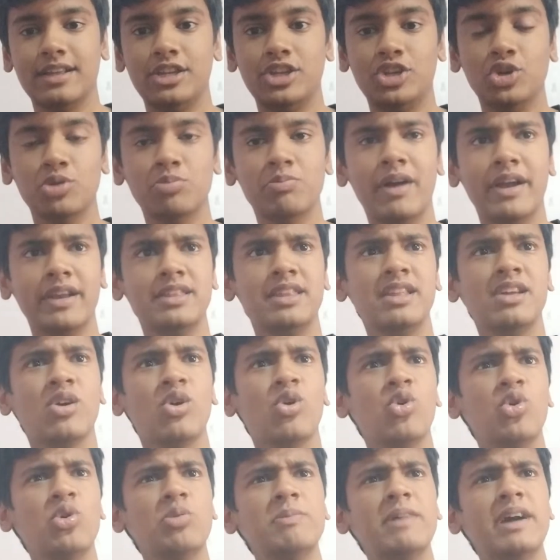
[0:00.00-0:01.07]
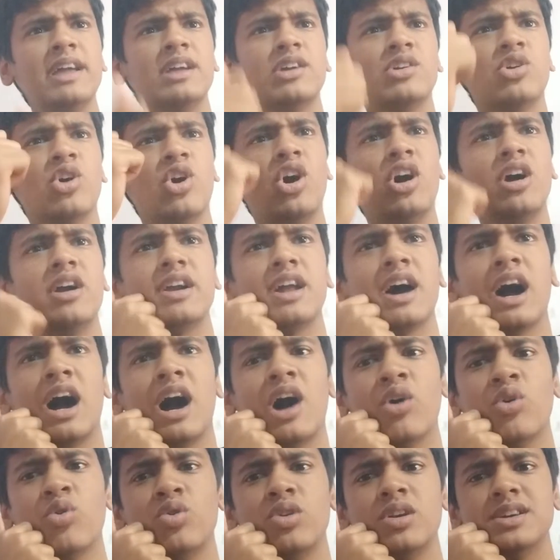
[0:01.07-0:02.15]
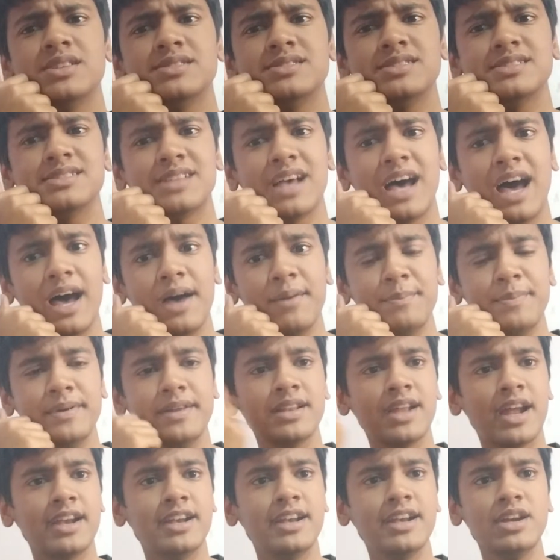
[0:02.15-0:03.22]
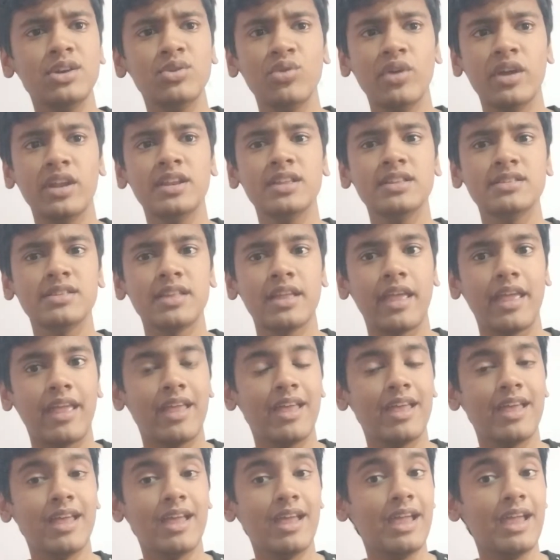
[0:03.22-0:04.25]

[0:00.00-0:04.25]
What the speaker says: You might think, oh my god, how does this happen? I didn't do anything.